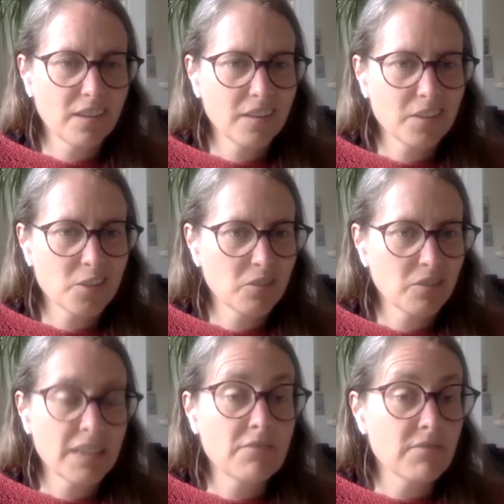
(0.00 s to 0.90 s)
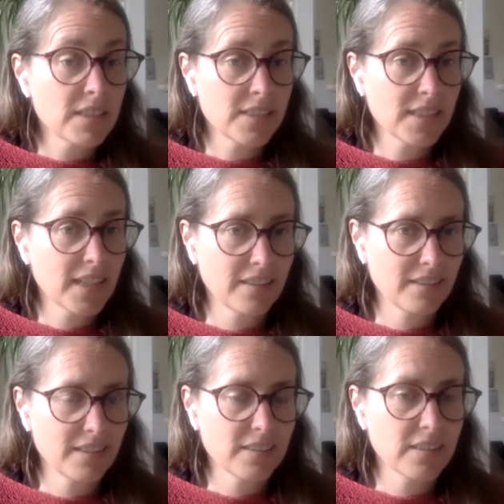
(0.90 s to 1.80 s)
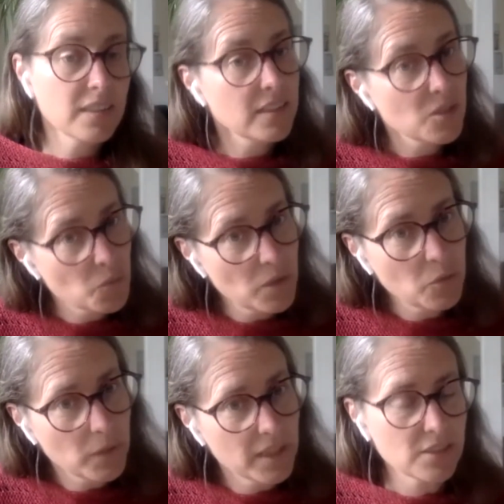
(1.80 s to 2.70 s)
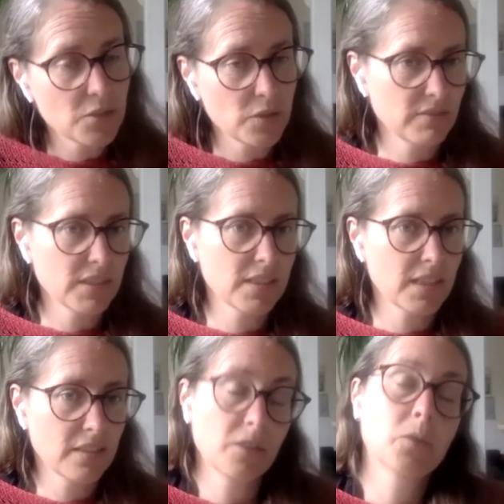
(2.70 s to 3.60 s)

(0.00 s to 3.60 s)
investigate things. It is one way to investigate things,